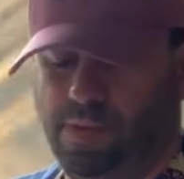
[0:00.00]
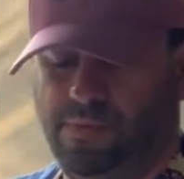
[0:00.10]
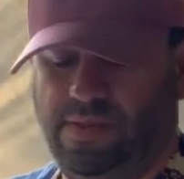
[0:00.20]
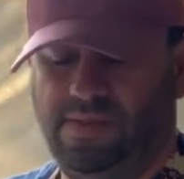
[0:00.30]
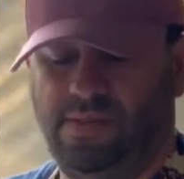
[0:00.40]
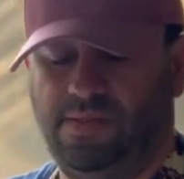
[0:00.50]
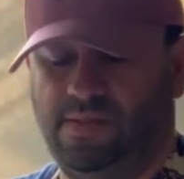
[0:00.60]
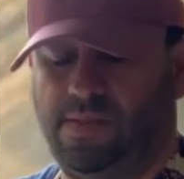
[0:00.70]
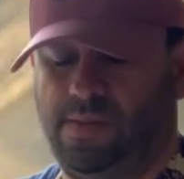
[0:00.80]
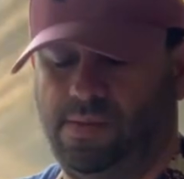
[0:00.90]

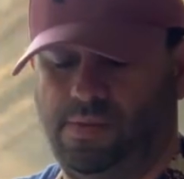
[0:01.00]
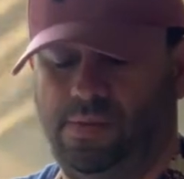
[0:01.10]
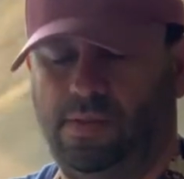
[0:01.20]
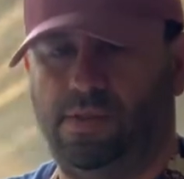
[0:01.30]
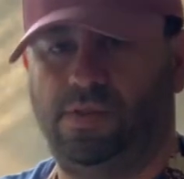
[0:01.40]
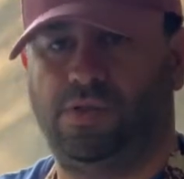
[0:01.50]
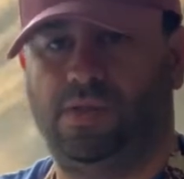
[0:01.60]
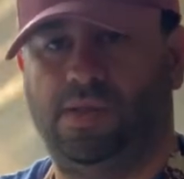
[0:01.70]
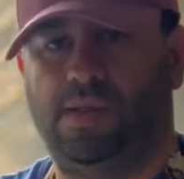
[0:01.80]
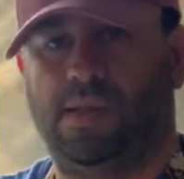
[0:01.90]
Reese's. Maybe she
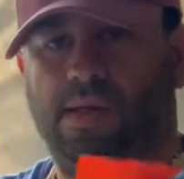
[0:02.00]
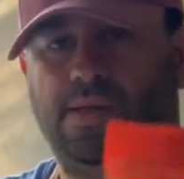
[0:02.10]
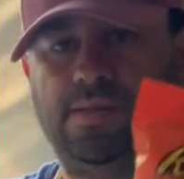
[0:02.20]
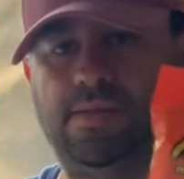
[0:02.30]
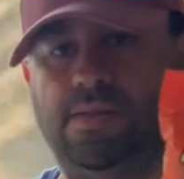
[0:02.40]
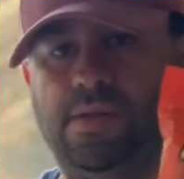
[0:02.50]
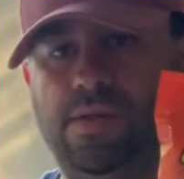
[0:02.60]
likes